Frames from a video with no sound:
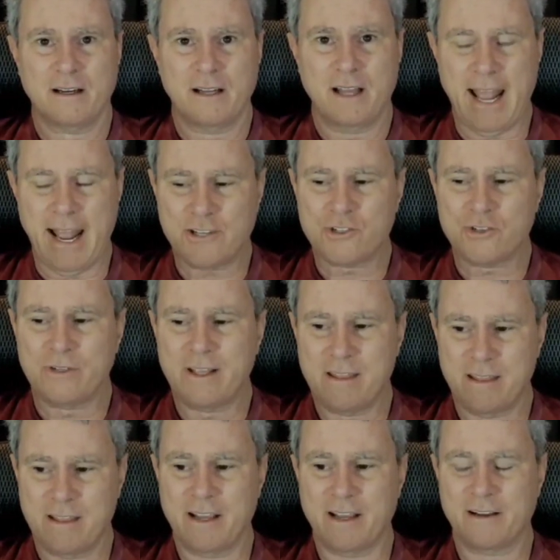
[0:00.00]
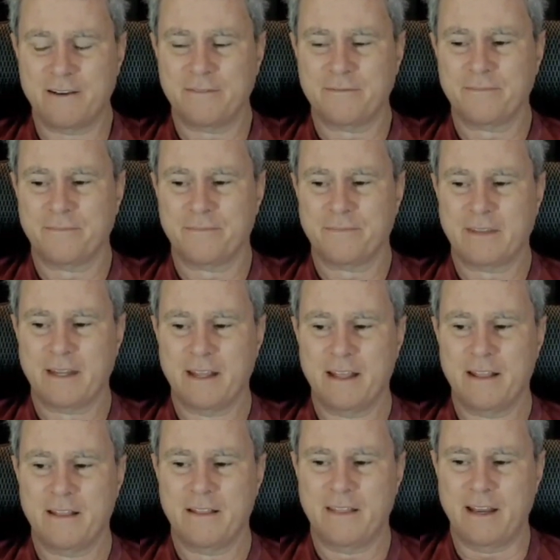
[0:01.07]
actually think
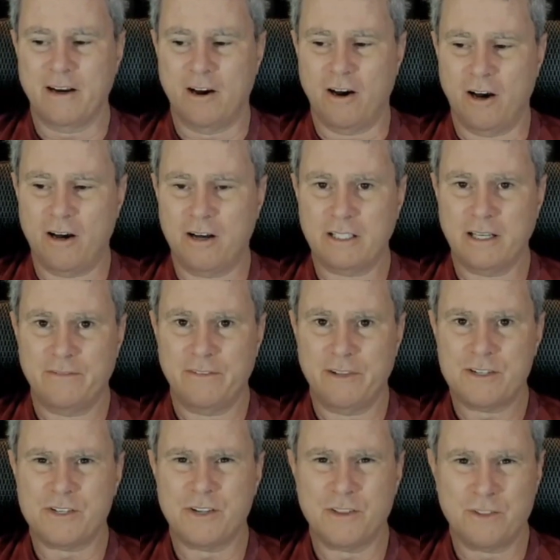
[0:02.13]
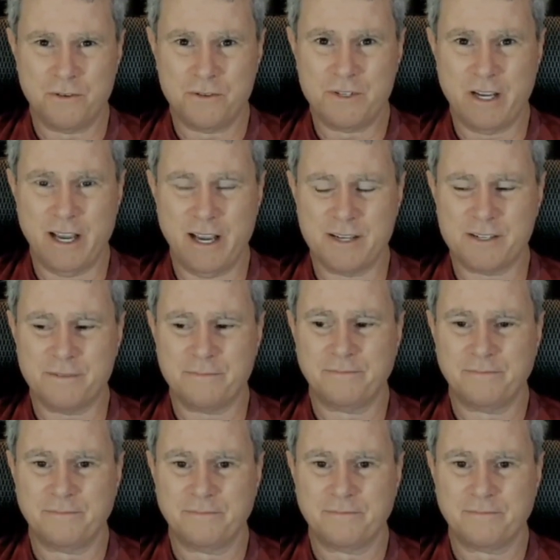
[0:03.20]
that all of this enthusiasm
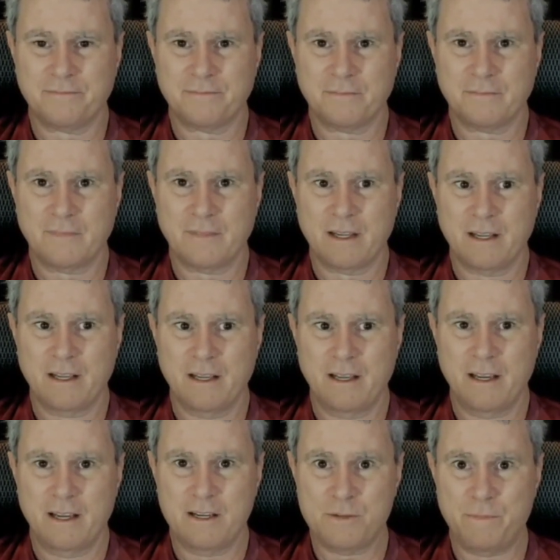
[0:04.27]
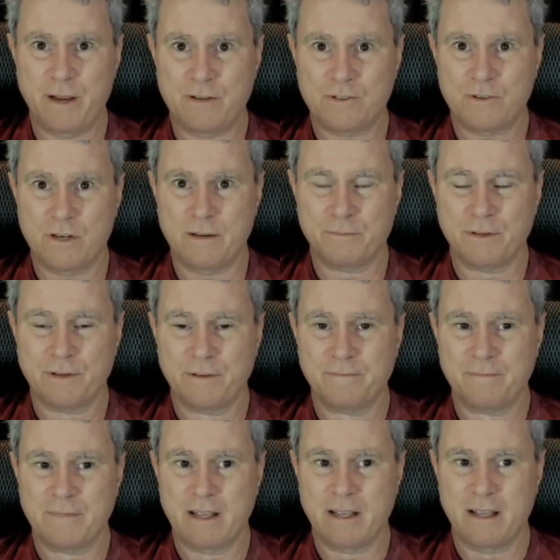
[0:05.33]
is about Trump.
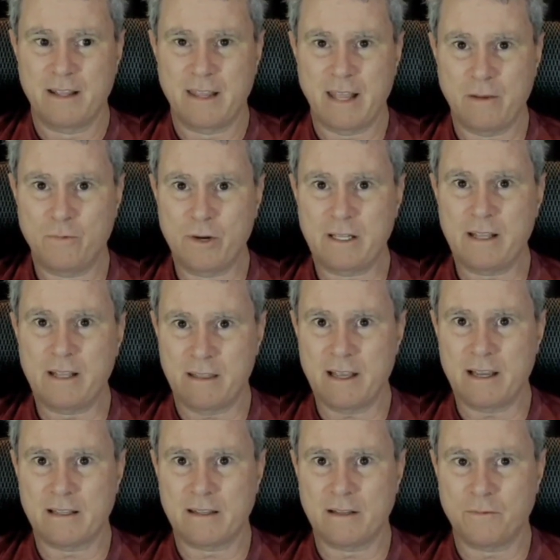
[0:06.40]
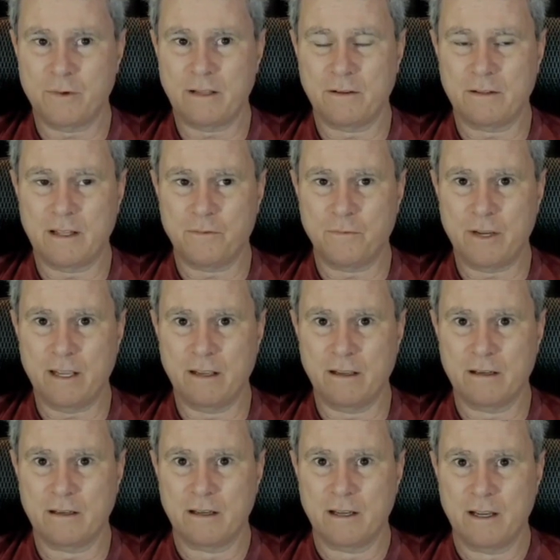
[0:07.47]
They really think that
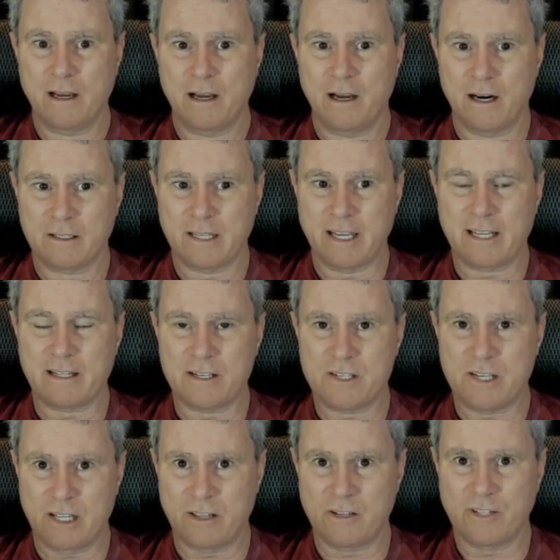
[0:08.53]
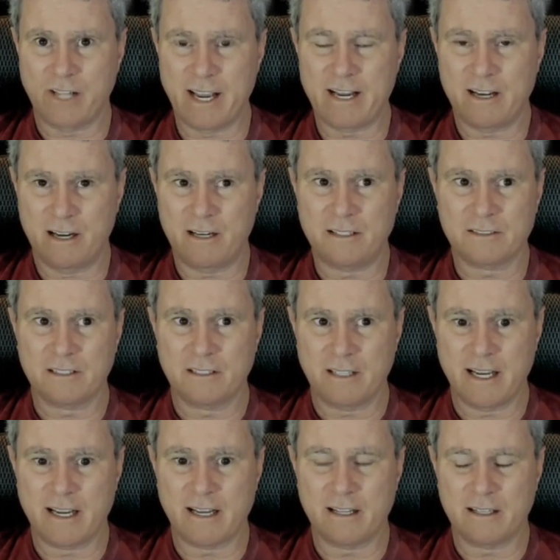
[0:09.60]
we are like this Hitler-like cult,
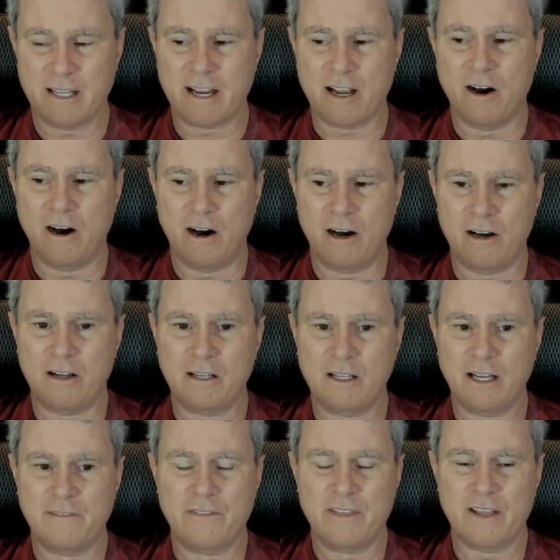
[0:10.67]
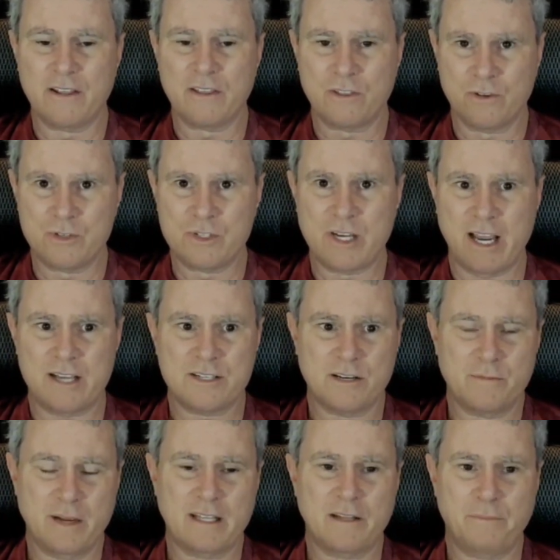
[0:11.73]
like all of the
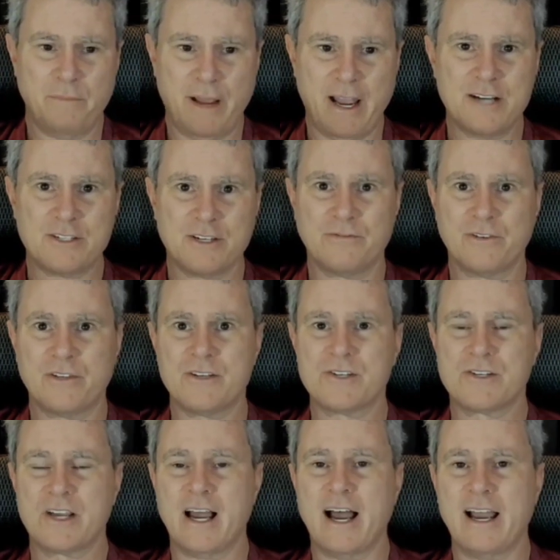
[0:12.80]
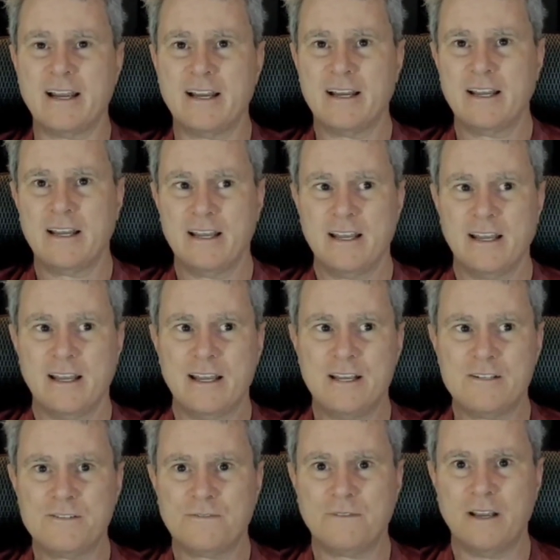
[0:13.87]
enthusiasm and the passion for this guy
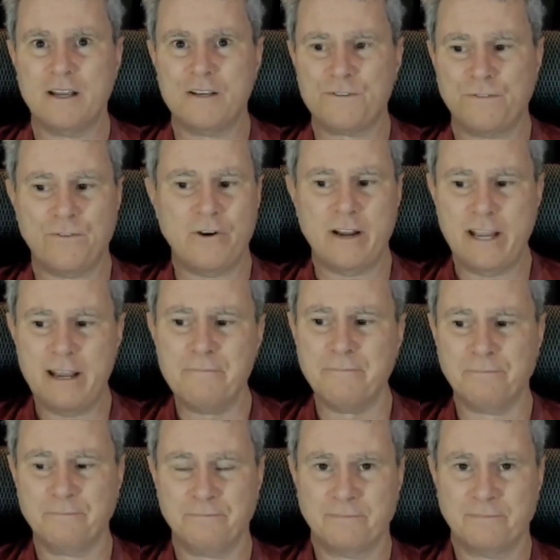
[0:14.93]
is for him.